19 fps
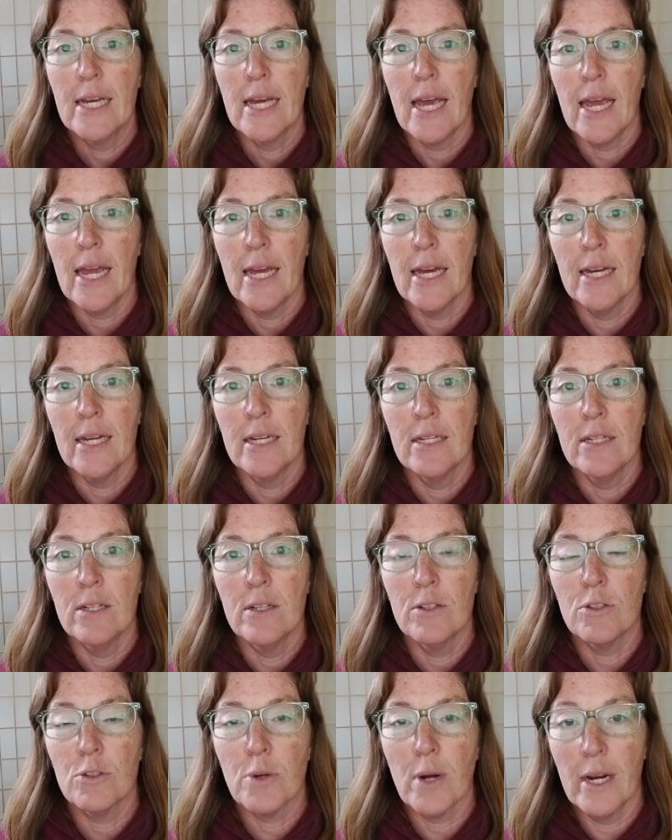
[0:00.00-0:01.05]

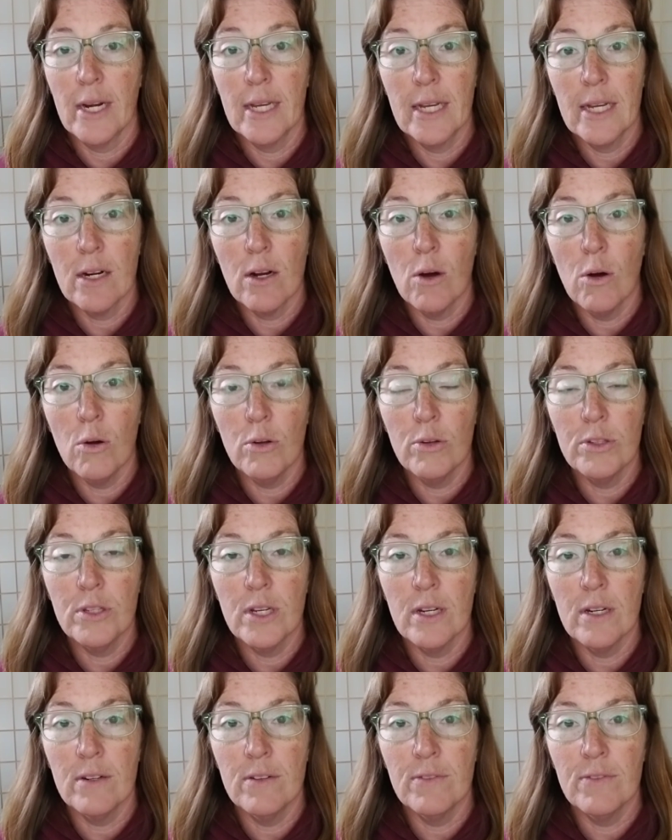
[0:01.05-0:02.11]
and try to get a hold
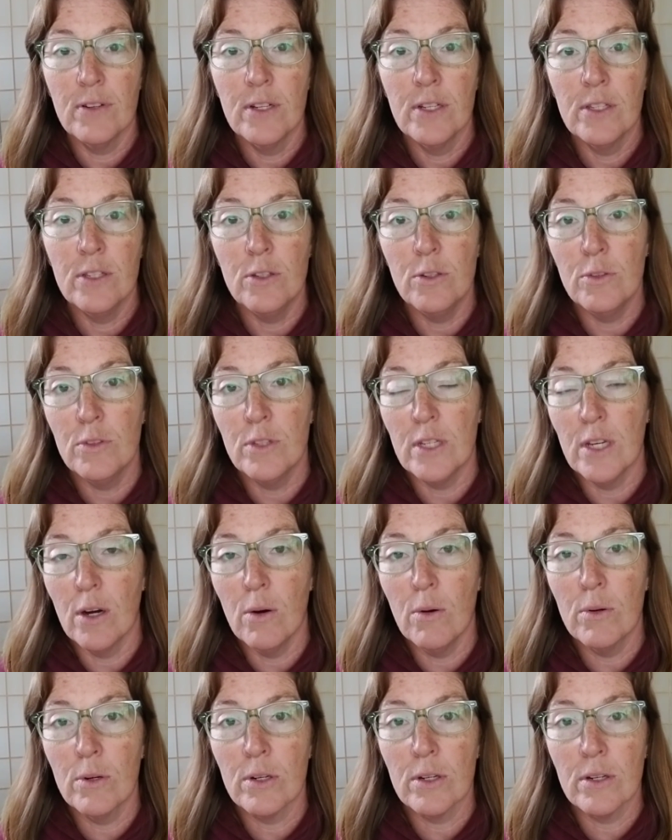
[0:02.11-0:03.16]
of you, the
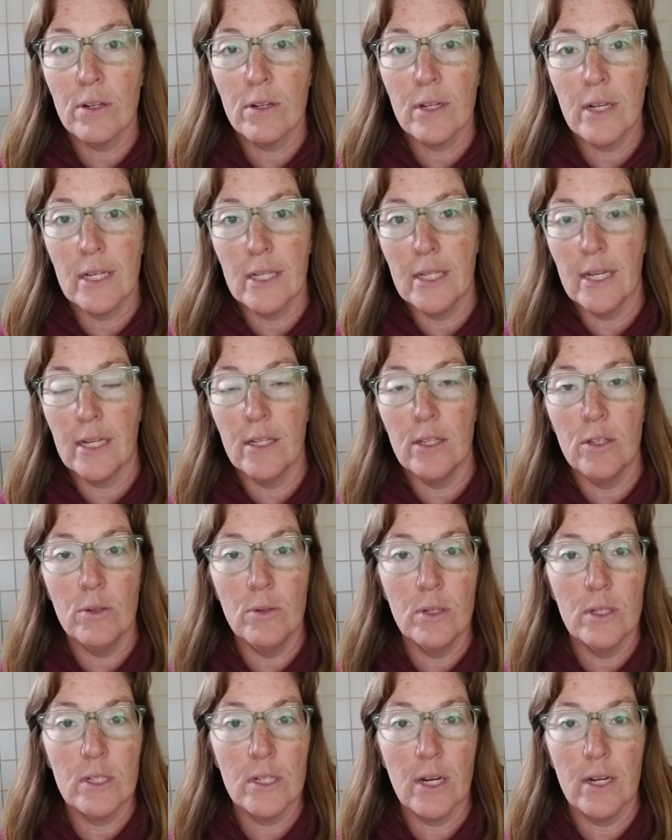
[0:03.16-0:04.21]
owner, and get you
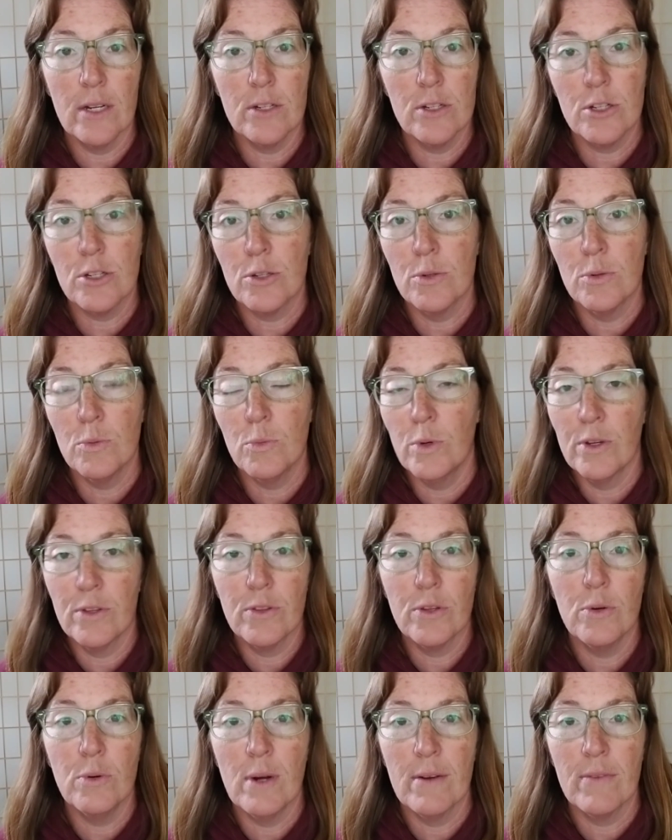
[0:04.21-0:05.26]
in touch
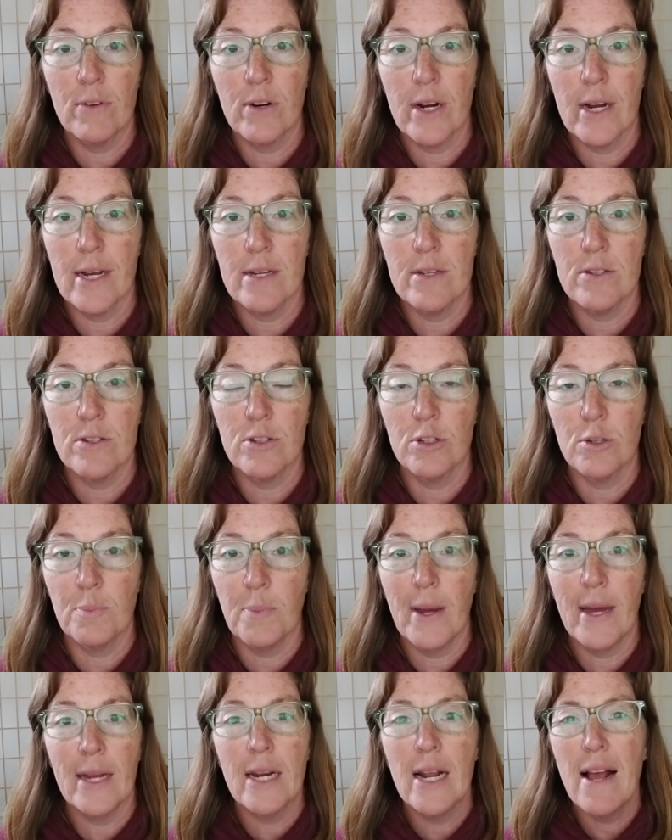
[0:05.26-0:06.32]
with whoever has your
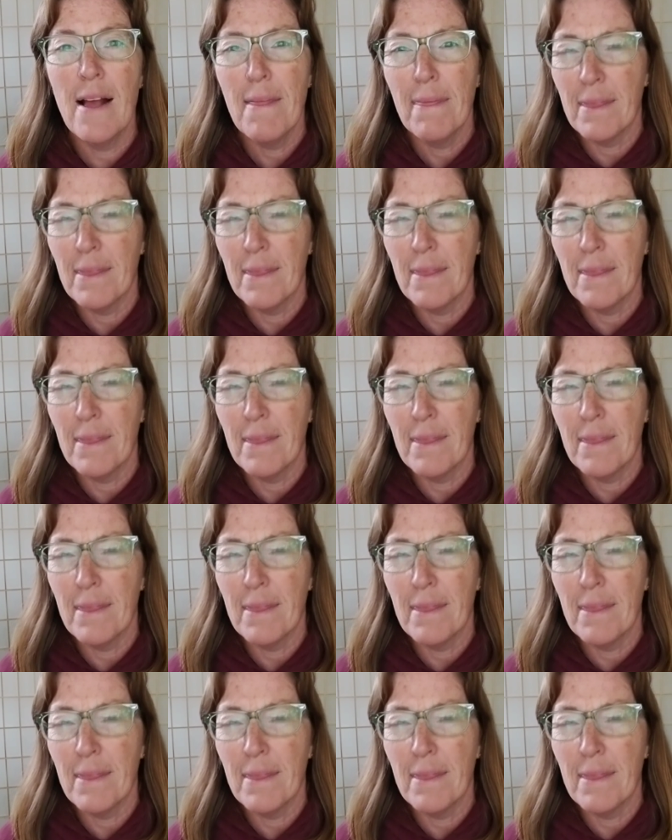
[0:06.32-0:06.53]
pet.